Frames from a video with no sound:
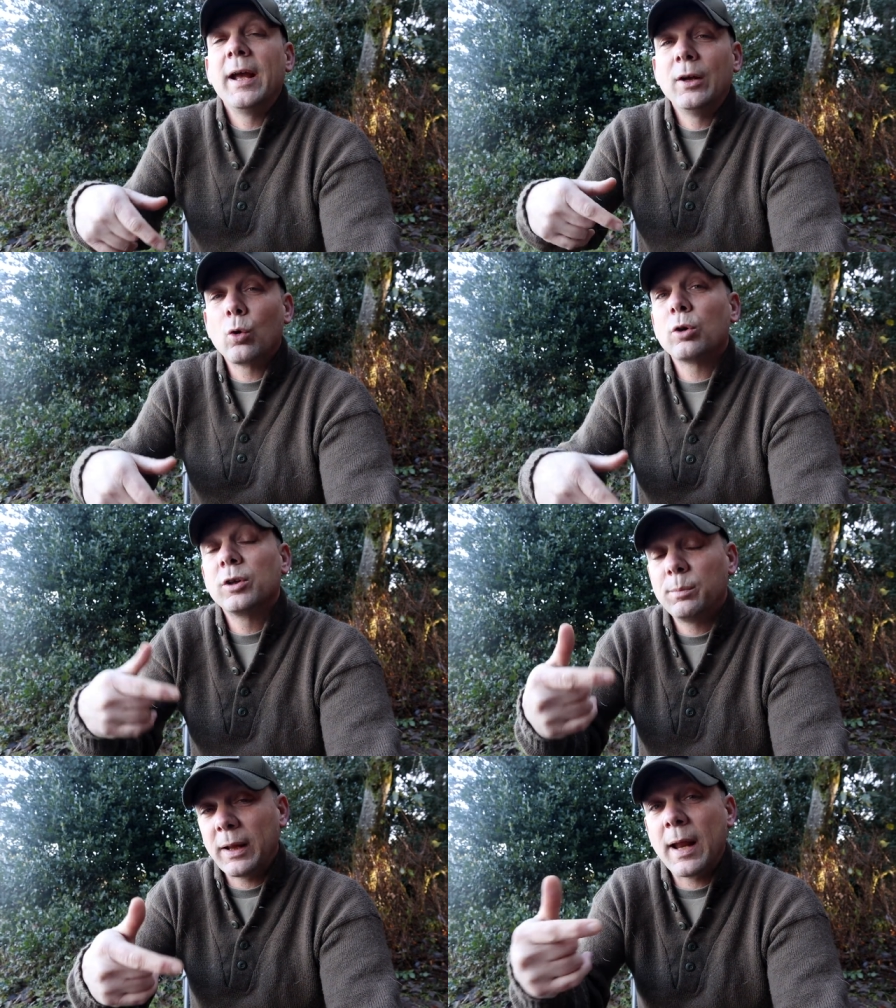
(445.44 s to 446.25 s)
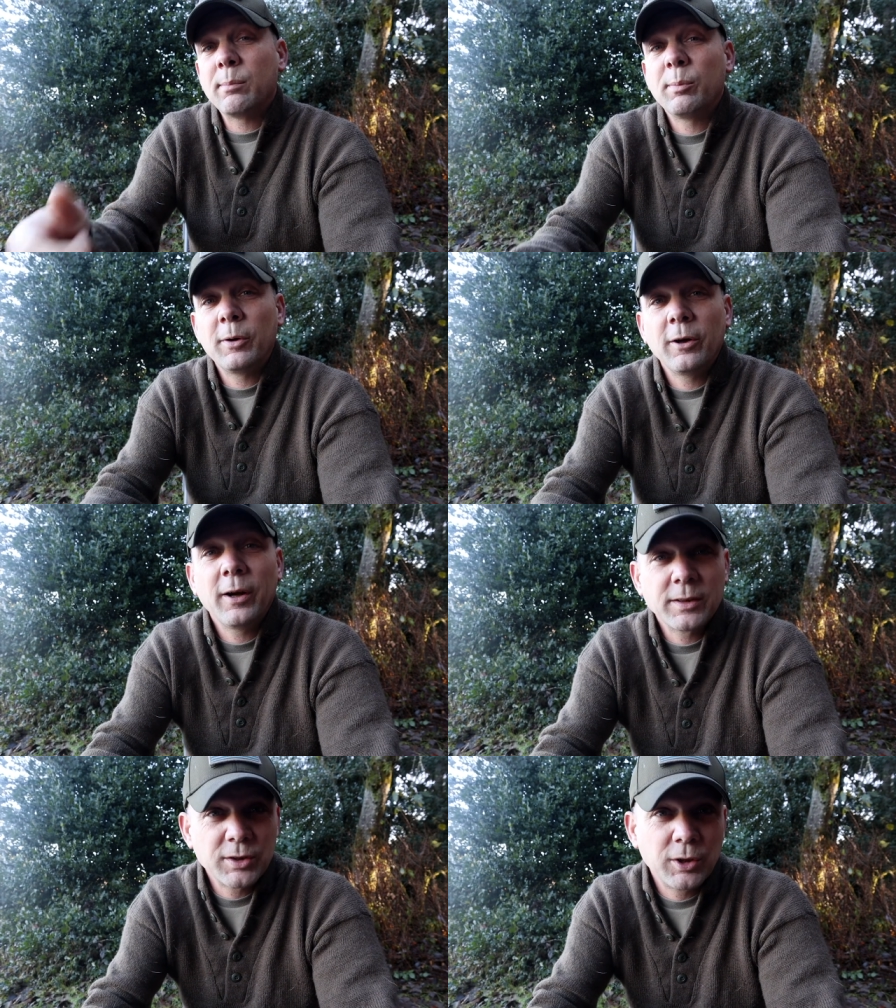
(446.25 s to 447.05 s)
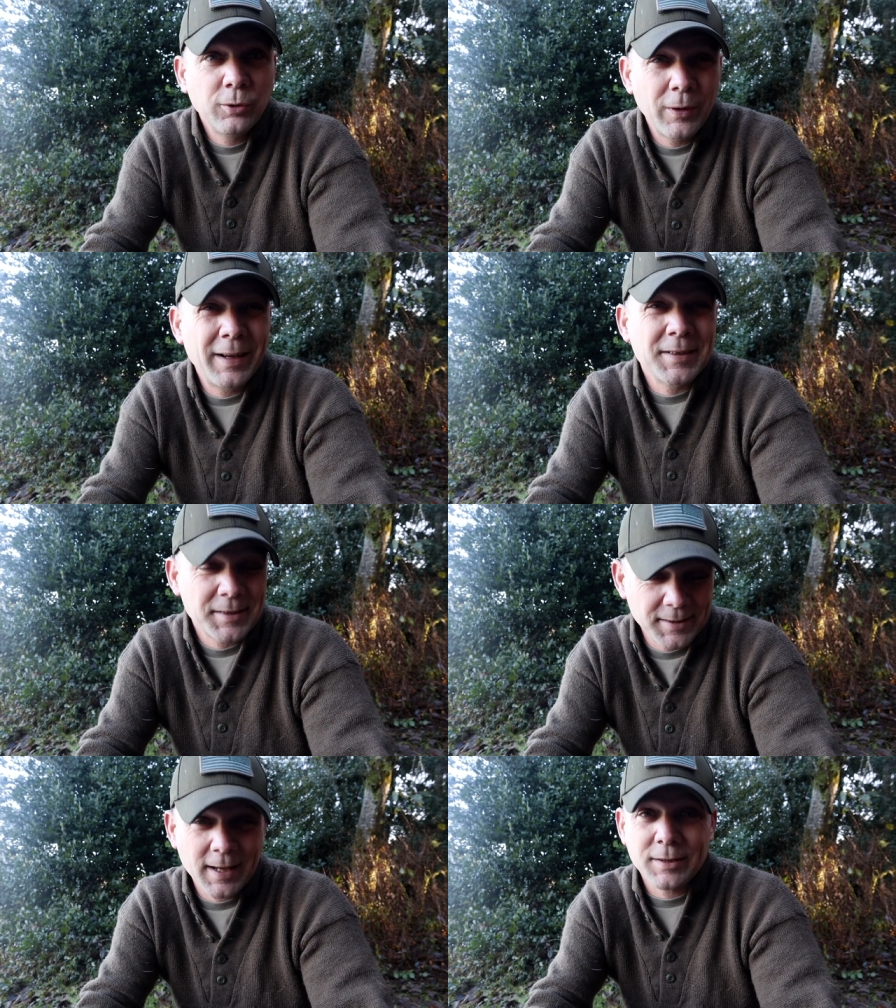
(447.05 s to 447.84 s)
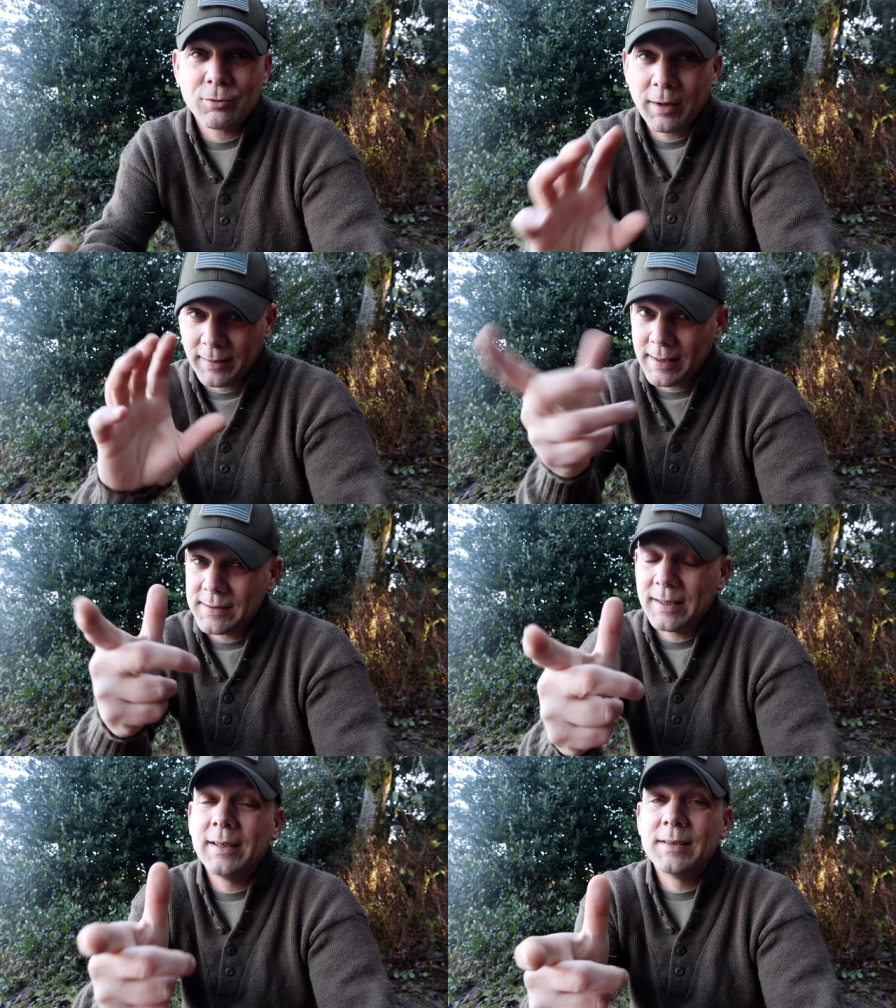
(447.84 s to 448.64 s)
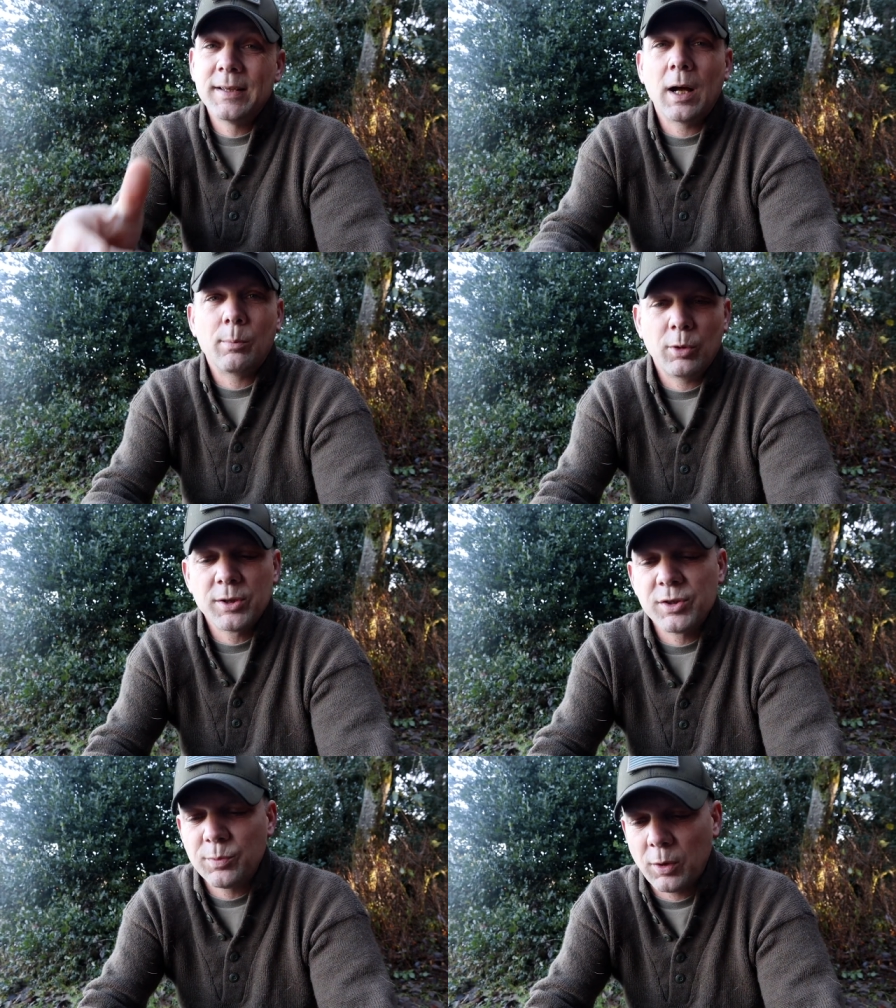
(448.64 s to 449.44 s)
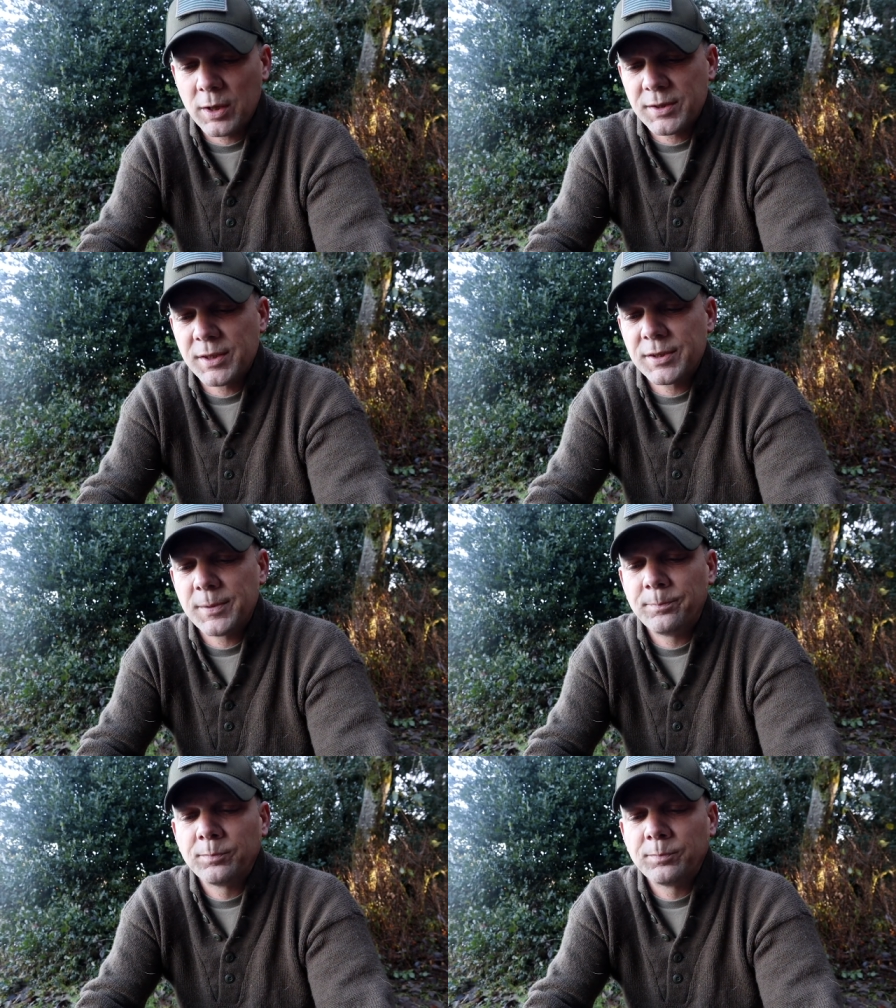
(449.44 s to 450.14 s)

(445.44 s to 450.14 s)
in order to plan, prepare, execute, and assess, right? That is the operations process.